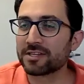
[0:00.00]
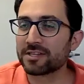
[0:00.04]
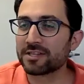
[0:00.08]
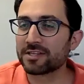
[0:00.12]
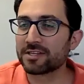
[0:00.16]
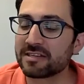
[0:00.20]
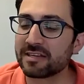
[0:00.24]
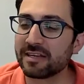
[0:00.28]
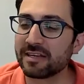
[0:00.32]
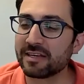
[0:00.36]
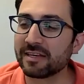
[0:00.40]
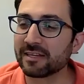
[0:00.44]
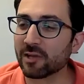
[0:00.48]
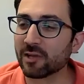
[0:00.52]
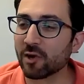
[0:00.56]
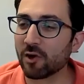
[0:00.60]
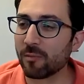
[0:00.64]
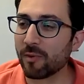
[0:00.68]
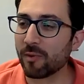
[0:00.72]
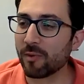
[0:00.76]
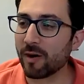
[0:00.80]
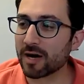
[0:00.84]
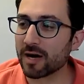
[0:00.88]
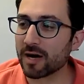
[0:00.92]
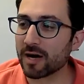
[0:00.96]
This is Ian
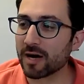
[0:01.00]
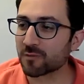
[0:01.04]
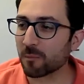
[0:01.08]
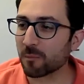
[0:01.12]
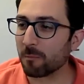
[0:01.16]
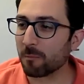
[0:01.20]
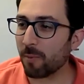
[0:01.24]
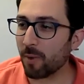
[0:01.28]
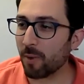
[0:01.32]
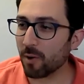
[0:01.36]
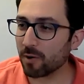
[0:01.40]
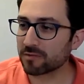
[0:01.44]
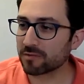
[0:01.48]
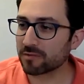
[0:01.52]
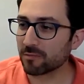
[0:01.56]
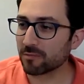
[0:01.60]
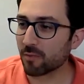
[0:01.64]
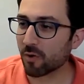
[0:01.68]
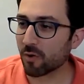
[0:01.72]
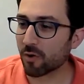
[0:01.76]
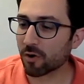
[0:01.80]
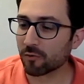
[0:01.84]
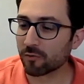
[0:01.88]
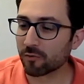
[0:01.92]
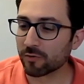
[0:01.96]
Lobos from
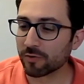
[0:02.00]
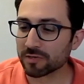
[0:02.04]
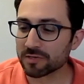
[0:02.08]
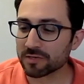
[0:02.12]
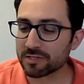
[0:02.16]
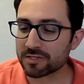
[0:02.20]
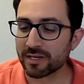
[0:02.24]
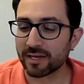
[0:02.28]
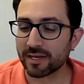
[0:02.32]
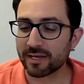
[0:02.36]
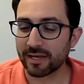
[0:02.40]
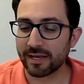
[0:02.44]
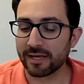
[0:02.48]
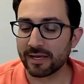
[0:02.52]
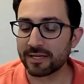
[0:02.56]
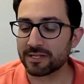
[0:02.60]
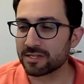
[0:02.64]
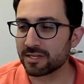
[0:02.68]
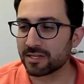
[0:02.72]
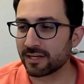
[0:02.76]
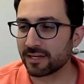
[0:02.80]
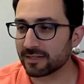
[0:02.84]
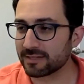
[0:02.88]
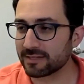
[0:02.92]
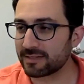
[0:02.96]
Baltimore, real estate
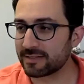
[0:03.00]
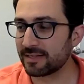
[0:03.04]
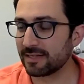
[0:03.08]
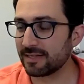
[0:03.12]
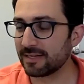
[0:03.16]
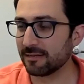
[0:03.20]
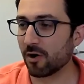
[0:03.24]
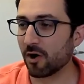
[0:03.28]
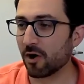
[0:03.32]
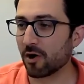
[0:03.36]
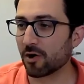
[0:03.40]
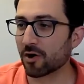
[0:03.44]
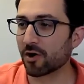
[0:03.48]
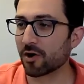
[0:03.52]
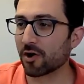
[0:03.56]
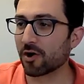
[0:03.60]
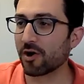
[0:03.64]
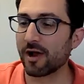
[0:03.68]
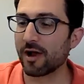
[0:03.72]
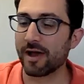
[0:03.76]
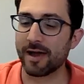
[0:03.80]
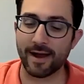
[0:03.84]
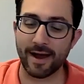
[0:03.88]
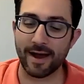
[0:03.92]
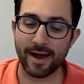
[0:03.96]
agent and team
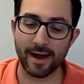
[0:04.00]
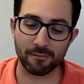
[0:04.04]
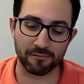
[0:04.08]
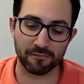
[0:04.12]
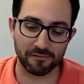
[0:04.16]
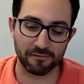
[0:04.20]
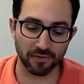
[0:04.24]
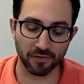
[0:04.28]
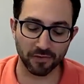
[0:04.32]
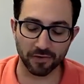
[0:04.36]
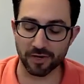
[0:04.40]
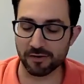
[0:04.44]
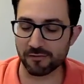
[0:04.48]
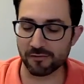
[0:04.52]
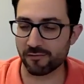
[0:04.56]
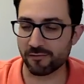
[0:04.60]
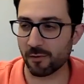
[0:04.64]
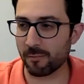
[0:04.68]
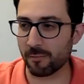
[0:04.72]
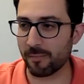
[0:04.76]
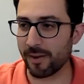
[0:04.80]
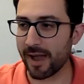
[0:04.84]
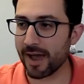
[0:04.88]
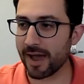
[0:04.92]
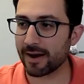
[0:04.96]
owner, and I'm filling in
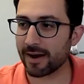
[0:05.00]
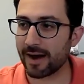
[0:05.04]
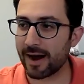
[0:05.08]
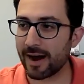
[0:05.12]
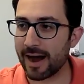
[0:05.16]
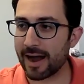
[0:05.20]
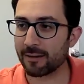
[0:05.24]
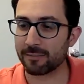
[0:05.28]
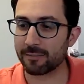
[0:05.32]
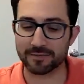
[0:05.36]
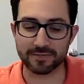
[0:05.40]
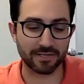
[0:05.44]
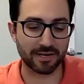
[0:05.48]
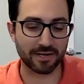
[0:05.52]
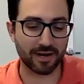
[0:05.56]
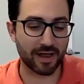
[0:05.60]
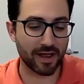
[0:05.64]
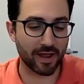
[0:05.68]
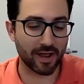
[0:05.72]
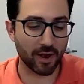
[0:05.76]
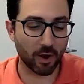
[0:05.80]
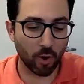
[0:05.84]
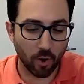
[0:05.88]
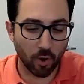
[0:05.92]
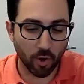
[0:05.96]
for Pat Hiban
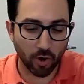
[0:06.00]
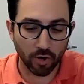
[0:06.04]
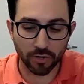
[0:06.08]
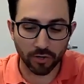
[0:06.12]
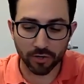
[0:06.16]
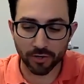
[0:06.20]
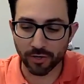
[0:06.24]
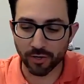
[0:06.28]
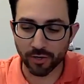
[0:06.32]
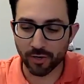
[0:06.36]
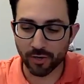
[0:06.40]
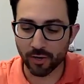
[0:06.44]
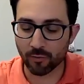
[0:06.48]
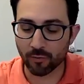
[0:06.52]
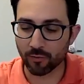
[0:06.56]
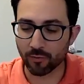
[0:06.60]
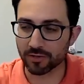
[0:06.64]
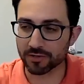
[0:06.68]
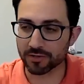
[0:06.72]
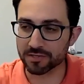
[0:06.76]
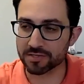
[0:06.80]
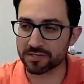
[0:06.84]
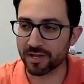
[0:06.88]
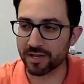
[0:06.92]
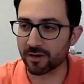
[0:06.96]
today on
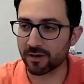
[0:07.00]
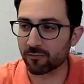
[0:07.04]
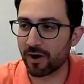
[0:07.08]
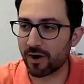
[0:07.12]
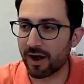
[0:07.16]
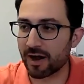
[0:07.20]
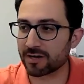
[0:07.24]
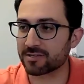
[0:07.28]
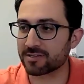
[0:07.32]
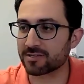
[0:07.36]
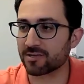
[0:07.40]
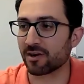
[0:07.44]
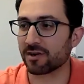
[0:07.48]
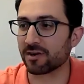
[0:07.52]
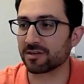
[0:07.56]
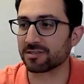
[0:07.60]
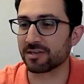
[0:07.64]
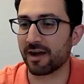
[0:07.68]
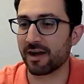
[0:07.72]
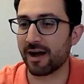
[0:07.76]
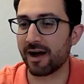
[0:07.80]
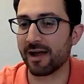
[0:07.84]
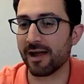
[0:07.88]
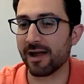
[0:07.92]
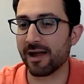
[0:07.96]
Real Estate Rockstars.
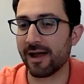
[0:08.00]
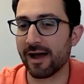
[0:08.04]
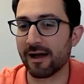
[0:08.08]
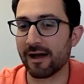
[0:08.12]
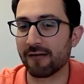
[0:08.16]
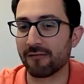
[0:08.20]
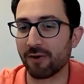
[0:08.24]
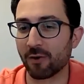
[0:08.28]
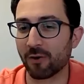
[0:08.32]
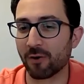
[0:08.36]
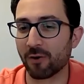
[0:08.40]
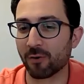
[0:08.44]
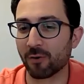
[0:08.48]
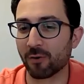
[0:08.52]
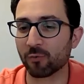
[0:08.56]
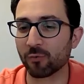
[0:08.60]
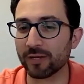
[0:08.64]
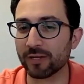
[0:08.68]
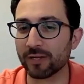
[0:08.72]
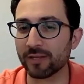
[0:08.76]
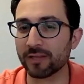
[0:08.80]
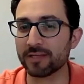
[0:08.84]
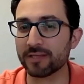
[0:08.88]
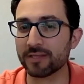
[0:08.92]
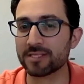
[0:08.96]
And I have a
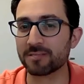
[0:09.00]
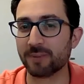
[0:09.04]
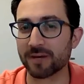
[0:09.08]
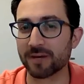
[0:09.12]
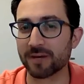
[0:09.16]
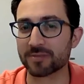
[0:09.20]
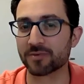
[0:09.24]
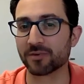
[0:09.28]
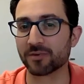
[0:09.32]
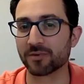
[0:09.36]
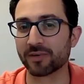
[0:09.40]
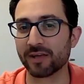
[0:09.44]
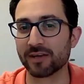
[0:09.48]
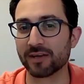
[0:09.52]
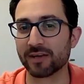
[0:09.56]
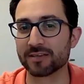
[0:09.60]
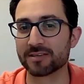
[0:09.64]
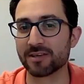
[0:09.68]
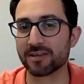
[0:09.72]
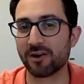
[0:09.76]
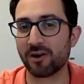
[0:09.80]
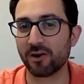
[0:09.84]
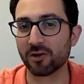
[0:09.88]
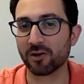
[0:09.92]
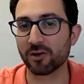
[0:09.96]
really special
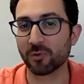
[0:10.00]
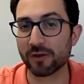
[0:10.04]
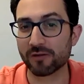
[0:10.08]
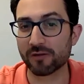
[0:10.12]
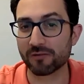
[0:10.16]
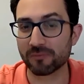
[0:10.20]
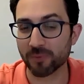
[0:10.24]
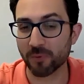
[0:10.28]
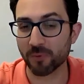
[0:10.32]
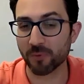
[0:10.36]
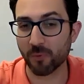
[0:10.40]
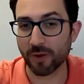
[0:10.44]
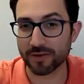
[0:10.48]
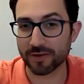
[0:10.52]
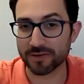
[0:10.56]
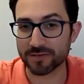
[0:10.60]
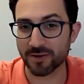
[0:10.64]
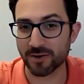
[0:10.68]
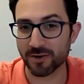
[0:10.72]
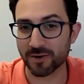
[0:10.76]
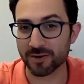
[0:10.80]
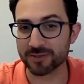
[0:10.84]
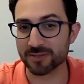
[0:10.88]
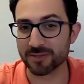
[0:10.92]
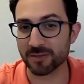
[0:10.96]
guest all the way from the
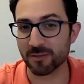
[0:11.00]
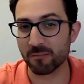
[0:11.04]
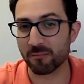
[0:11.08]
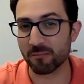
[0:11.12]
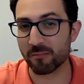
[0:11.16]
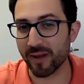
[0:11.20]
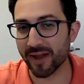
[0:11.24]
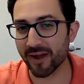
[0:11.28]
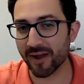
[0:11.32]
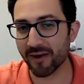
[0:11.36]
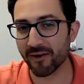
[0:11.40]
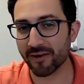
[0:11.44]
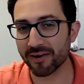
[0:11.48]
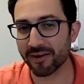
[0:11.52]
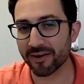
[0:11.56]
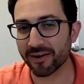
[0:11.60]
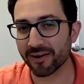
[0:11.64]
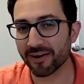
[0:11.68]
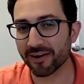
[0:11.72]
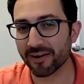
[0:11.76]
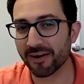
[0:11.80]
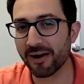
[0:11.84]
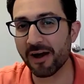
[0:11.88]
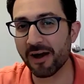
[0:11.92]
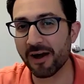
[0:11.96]
West Coast, the Bay
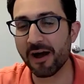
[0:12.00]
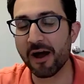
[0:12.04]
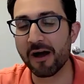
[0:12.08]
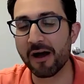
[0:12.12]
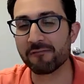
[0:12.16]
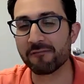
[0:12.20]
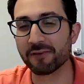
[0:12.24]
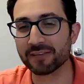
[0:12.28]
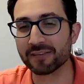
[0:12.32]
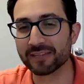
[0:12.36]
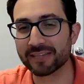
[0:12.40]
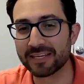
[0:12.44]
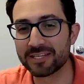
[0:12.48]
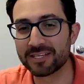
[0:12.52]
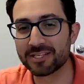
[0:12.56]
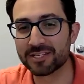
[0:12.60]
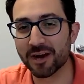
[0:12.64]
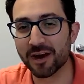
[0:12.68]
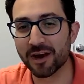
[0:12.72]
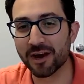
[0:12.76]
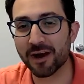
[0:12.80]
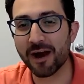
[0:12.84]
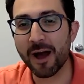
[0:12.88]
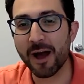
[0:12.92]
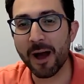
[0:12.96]
Area,
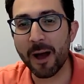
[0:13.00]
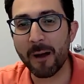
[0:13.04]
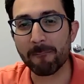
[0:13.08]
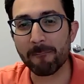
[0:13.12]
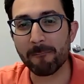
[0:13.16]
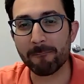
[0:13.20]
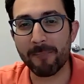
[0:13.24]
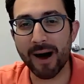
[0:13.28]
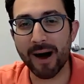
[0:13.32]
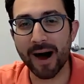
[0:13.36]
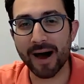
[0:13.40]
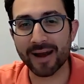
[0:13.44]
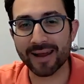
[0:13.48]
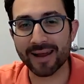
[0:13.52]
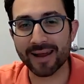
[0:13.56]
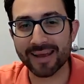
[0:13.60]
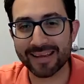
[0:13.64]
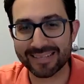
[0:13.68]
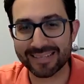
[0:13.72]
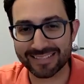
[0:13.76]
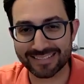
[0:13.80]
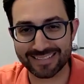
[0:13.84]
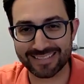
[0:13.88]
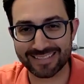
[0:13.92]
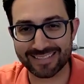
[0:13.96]
Felicia
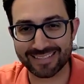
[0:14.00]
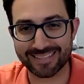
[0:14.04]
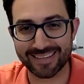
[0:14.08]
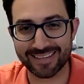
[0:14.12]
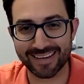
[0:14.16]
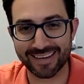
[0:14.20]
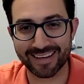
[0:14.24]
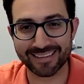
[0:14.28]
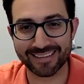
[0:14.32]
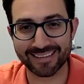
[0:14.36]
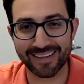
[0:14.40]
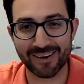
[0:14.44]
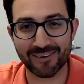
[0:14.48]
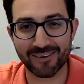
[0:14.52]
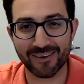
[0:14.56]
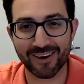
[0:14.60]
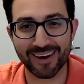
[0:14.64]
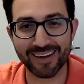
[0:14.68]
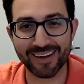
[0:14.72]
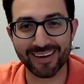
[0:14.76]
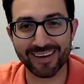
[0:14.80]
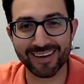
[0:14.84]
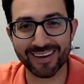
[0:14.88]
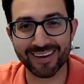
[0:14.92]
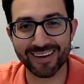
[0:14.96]
Mares. Did I get that wow, right?